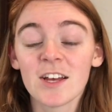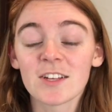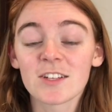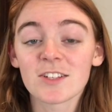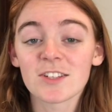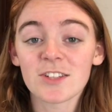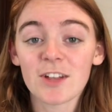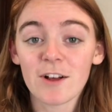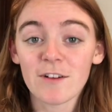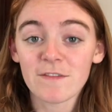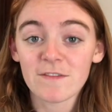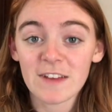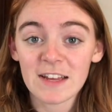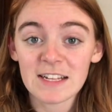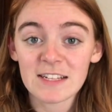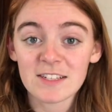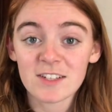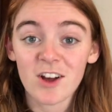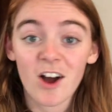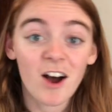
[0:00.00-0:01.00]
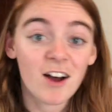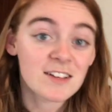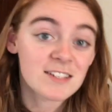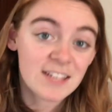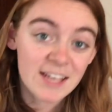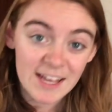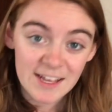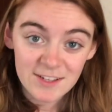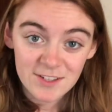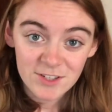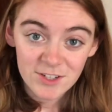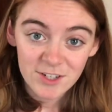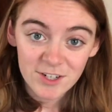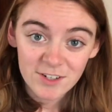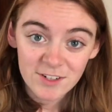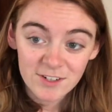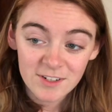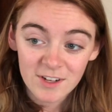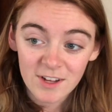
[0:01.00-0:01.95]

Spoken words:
sulfates cause cancer.